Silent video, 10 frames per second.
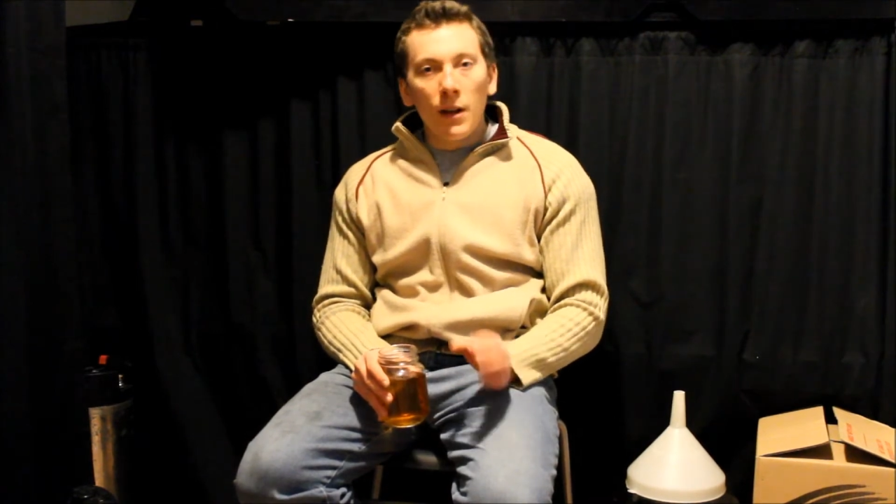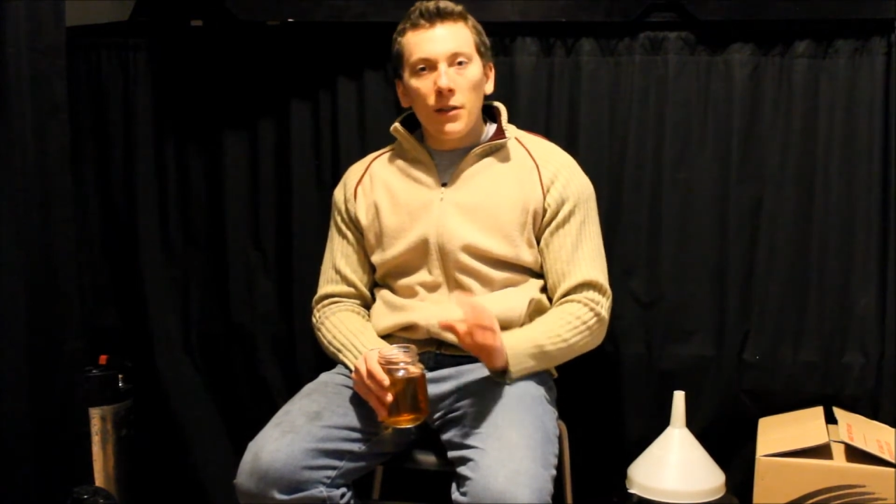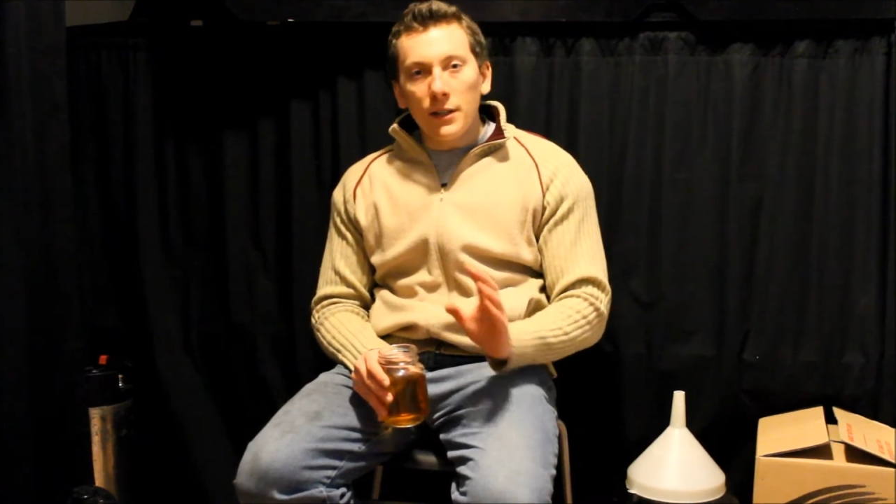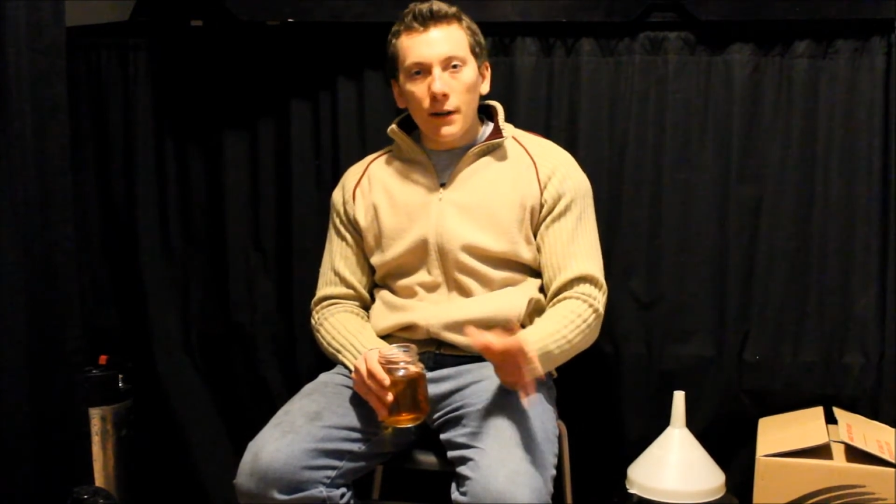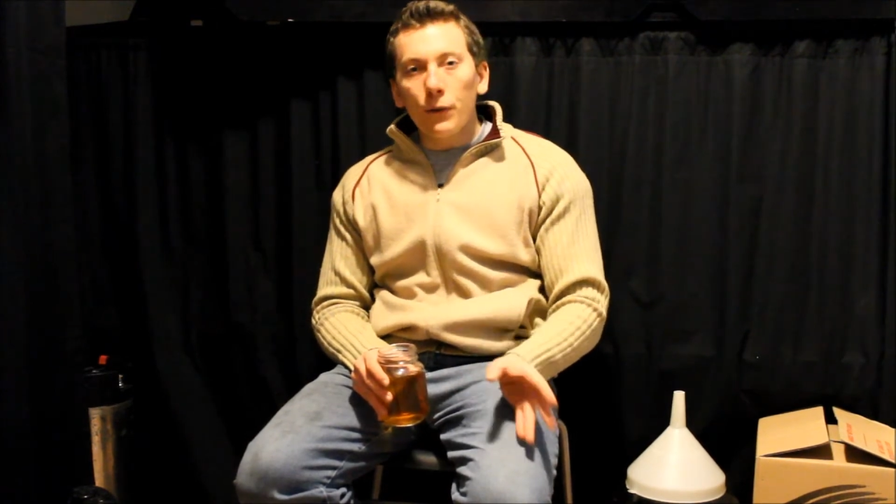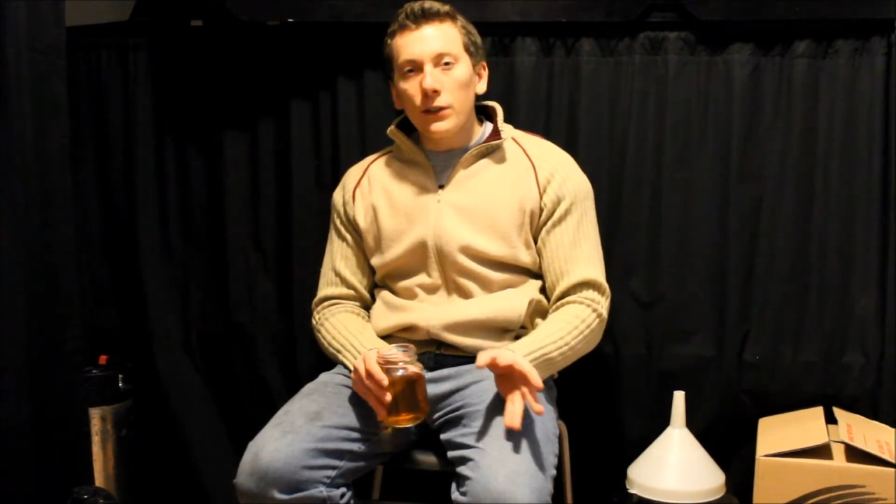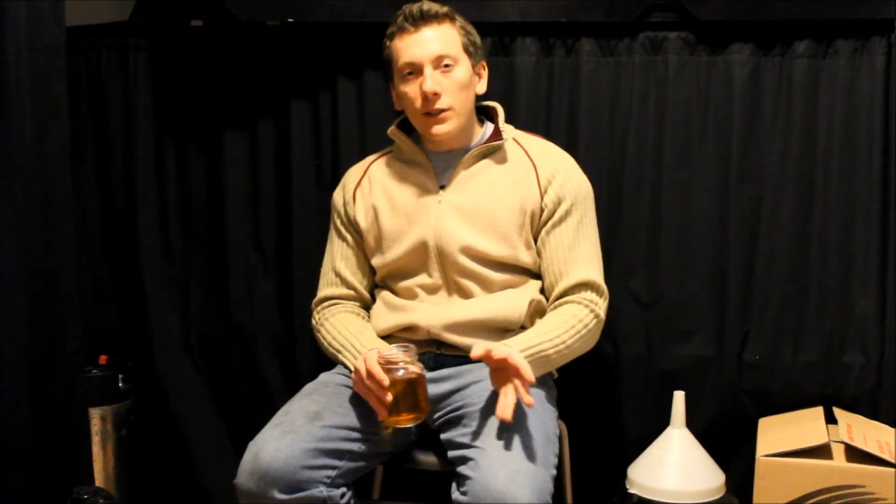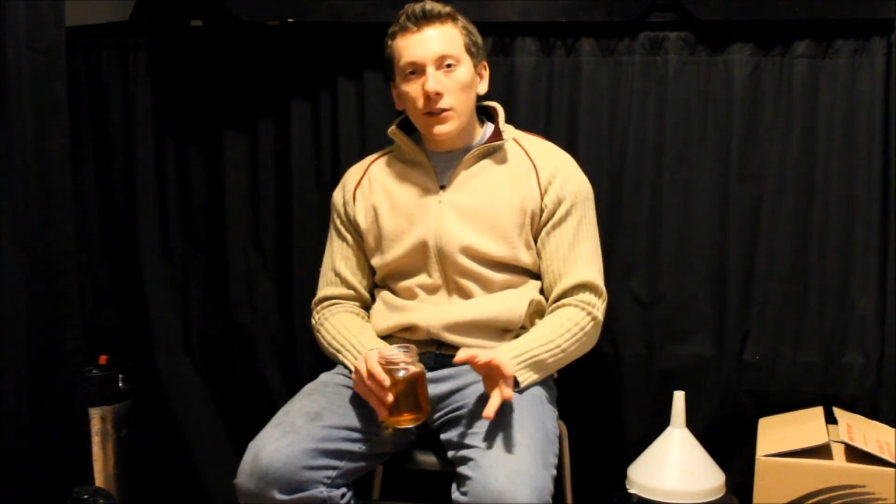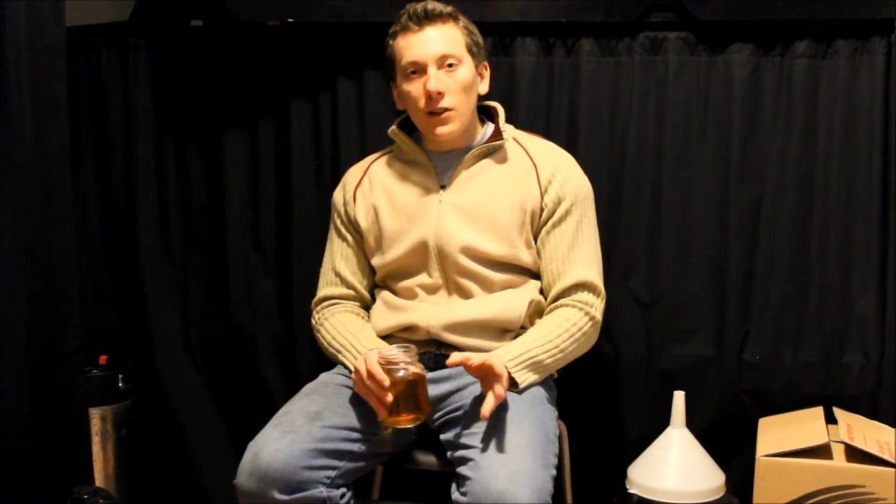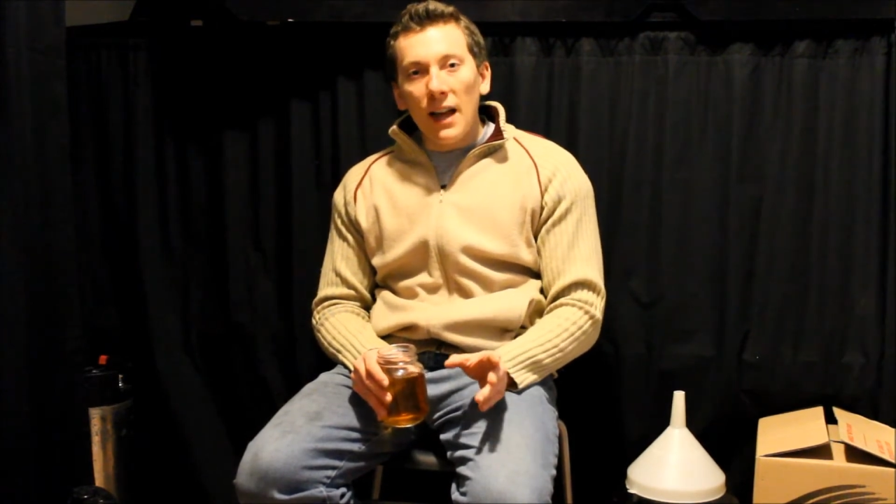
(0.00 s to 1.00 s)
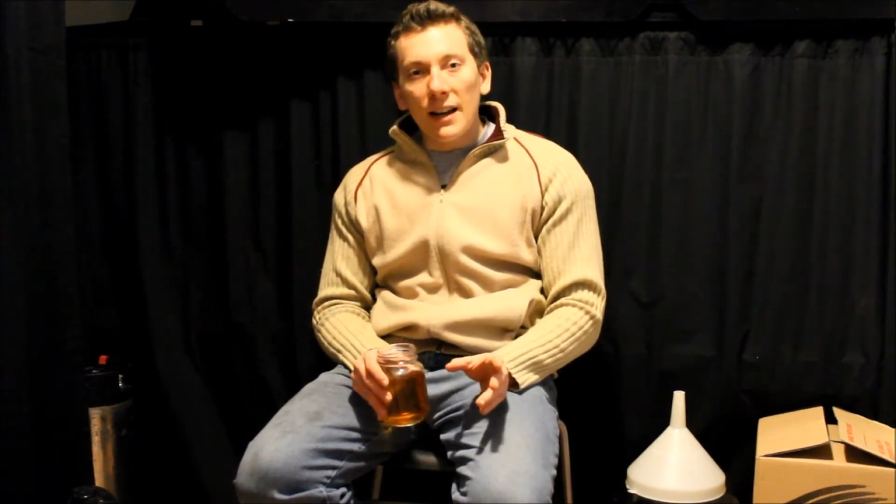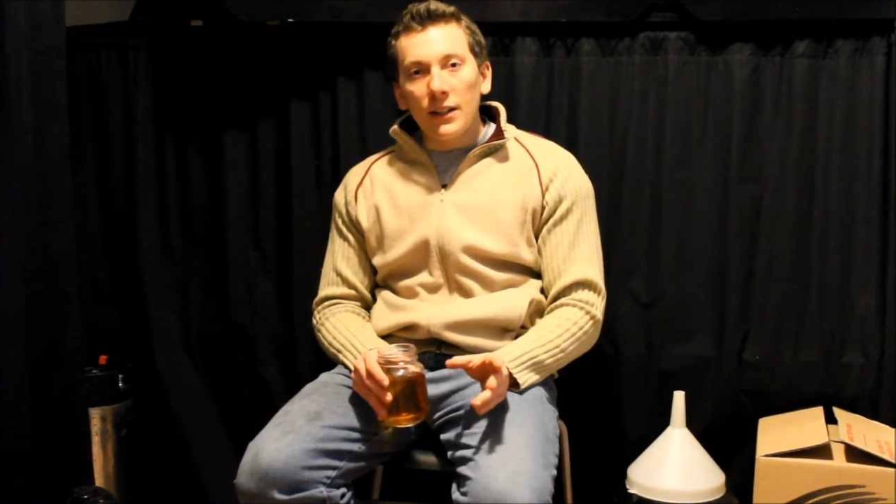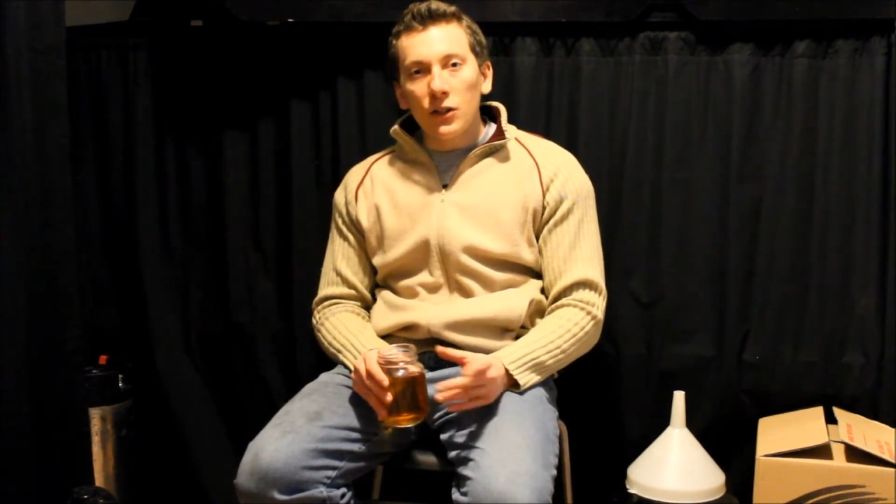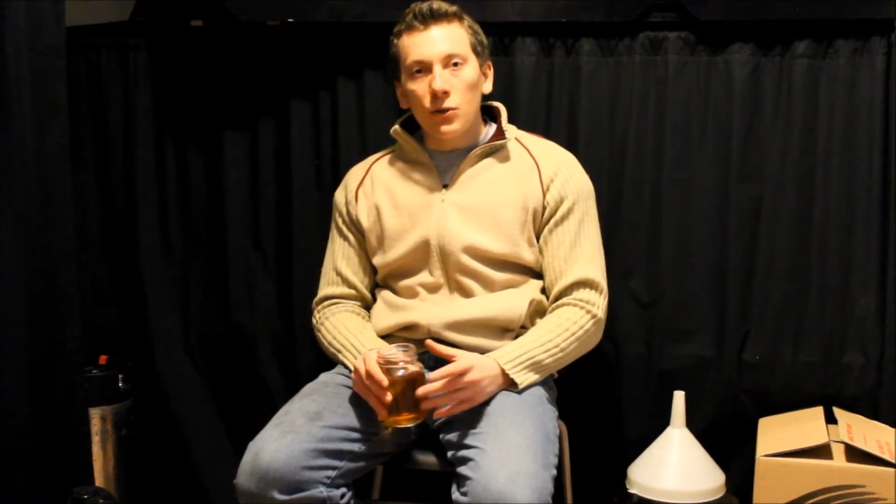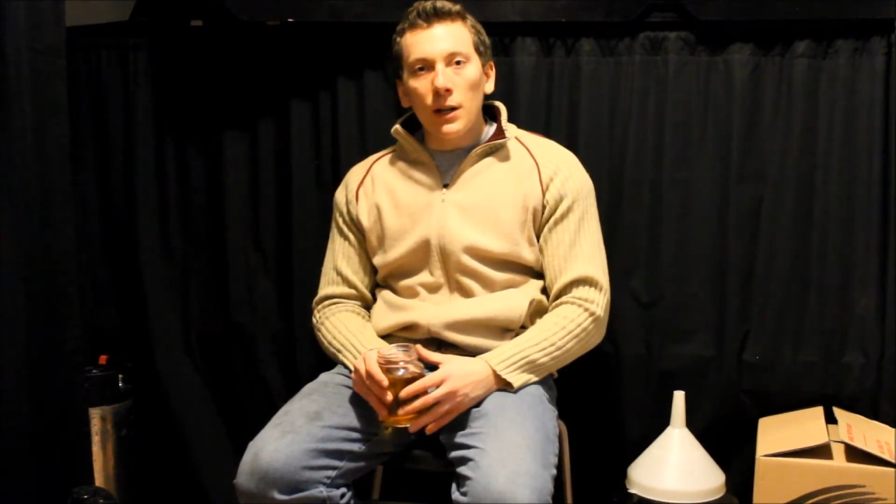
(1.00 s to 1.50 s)
The differences are that
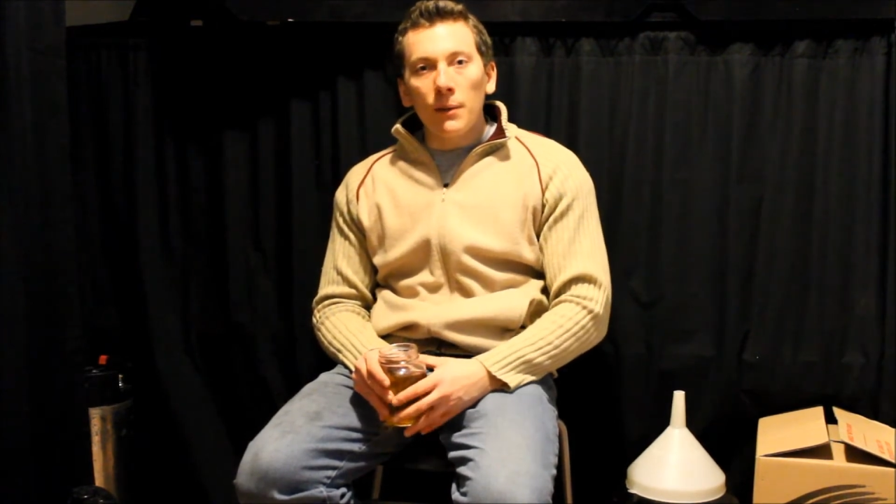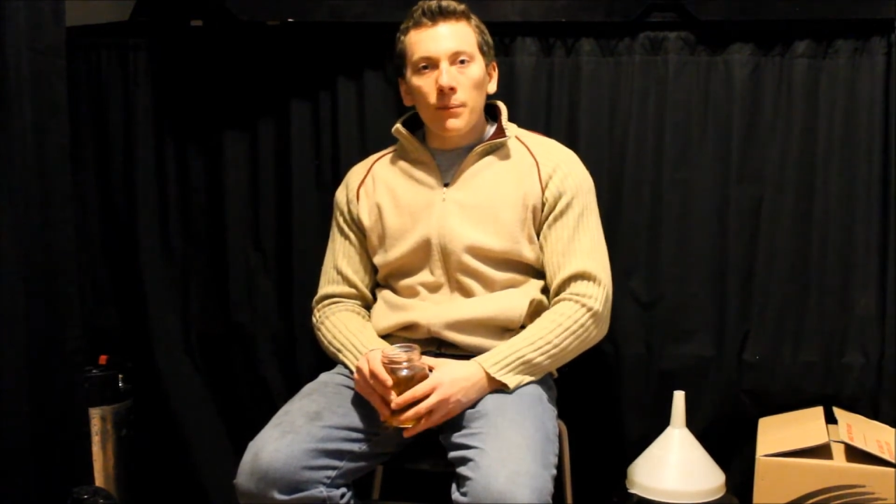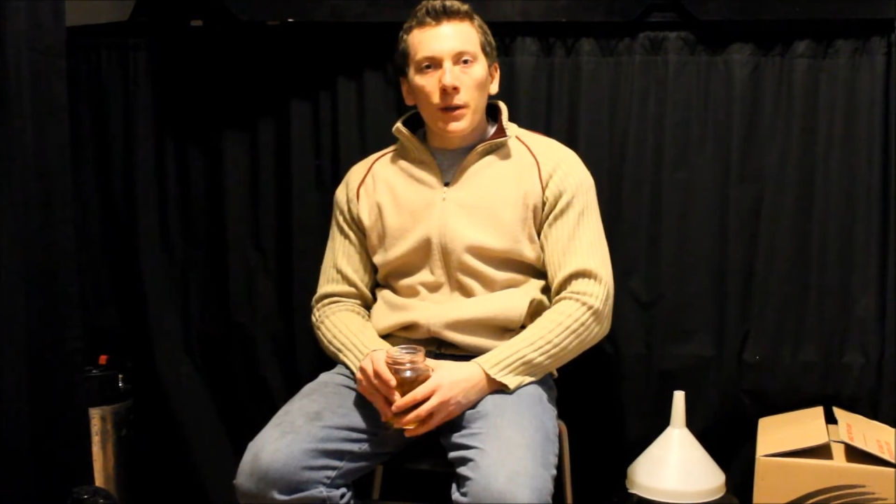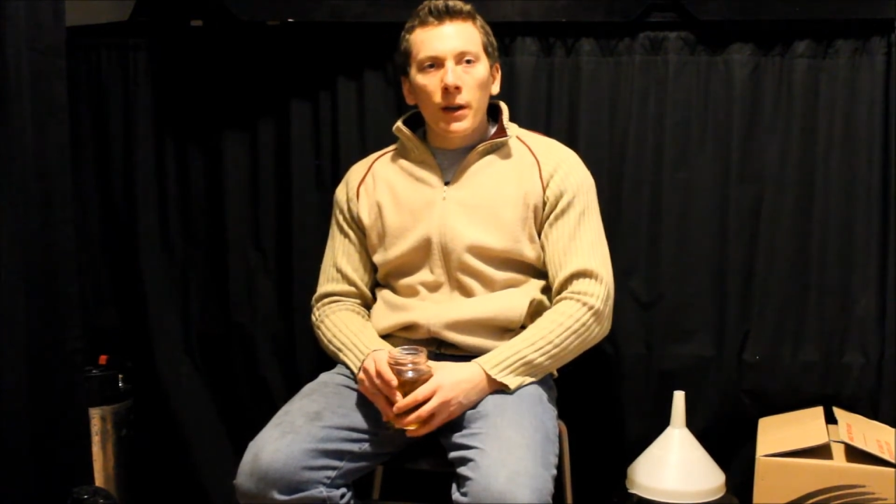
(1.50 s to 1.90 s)
extreme.